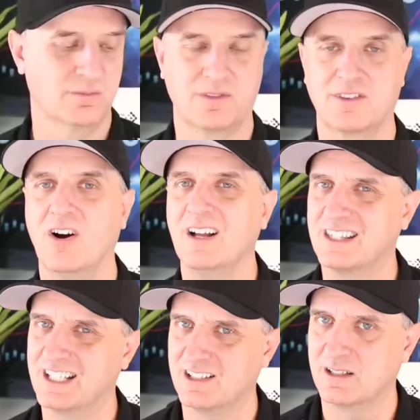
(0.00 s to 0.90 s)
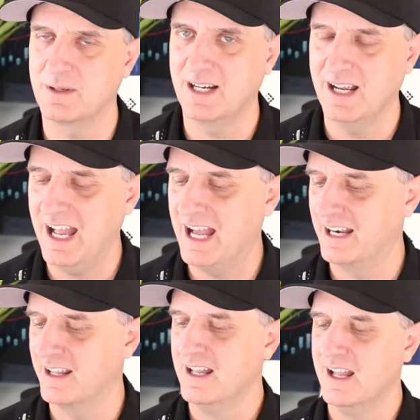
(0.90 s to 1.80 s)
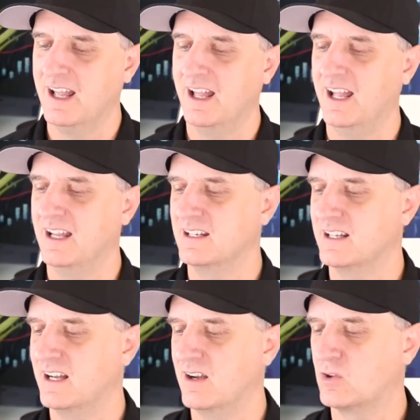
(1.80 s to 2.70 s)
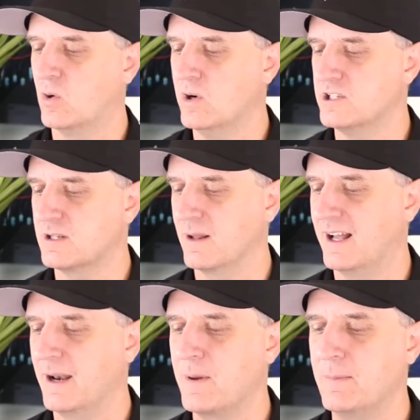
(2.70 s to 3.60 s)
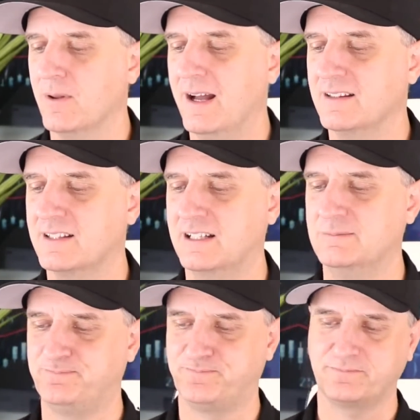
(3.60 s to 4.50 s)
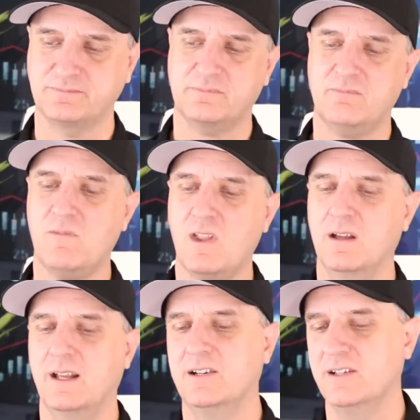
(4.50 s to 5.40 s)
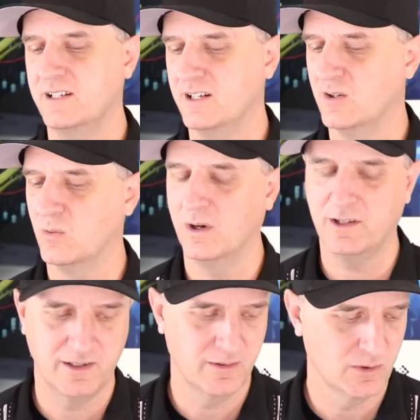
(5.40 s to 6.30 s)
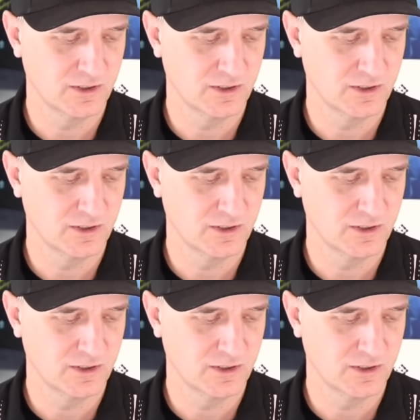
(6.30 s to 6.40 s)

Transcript: some thought there to be had. And of course, a lot of people out there, here, you know, wondering